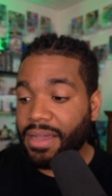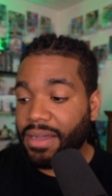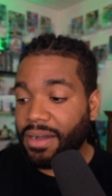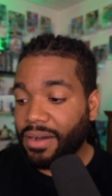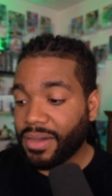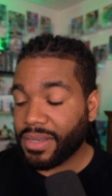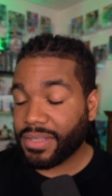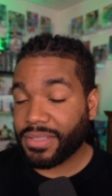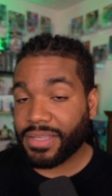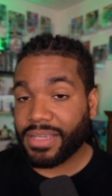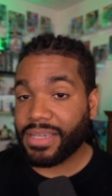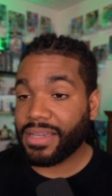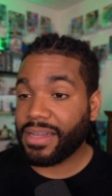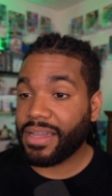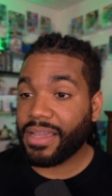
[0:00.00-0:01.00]

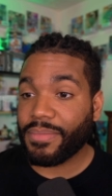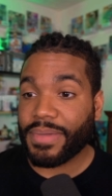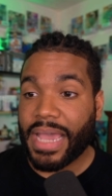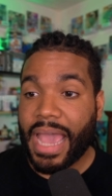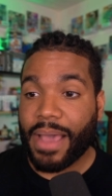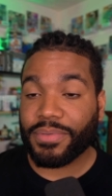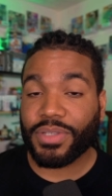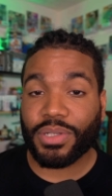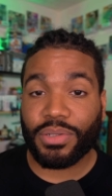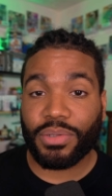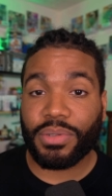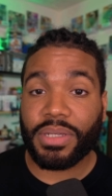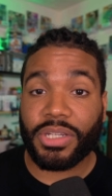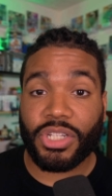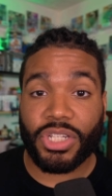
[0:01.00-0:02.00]
honestly, I am
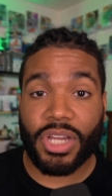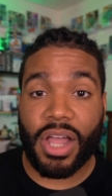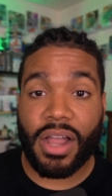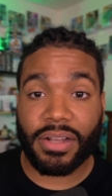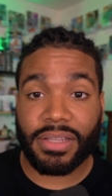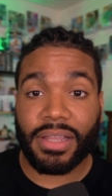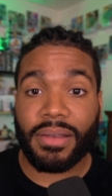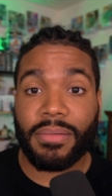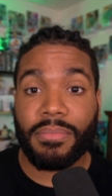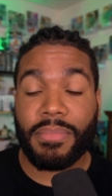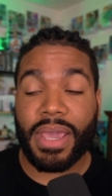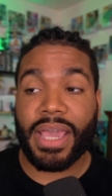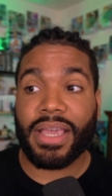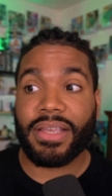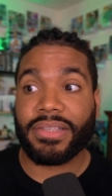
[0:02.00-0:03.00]
absolutely shocked and
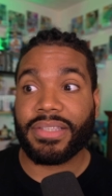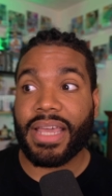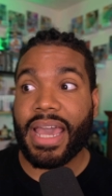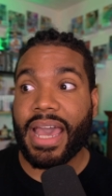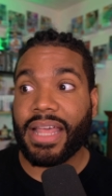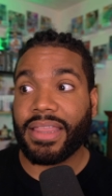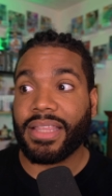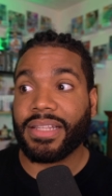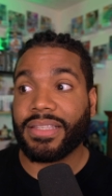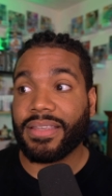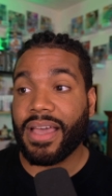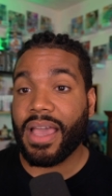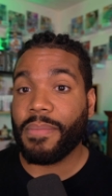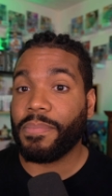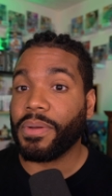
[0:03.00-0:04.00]
amazed at the
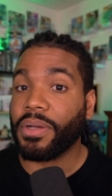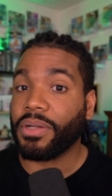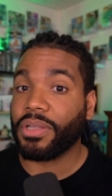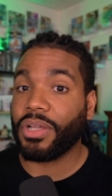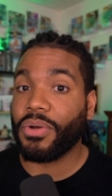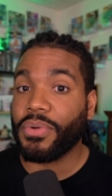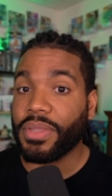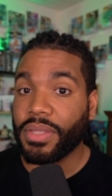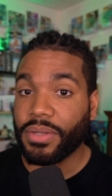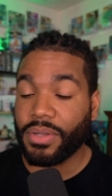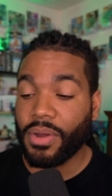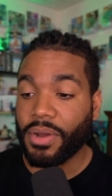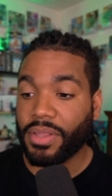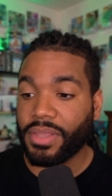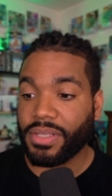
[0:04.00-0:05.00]
type of glow in the
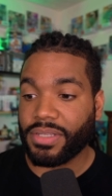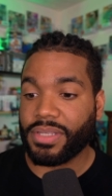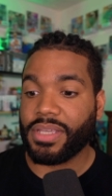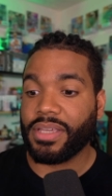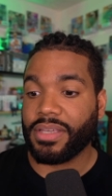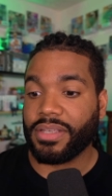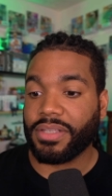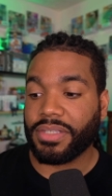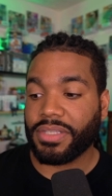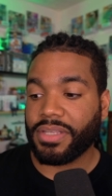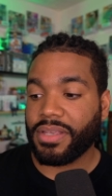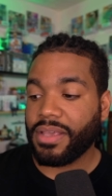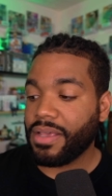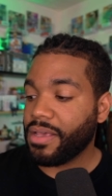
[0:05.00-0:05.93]
dark this is.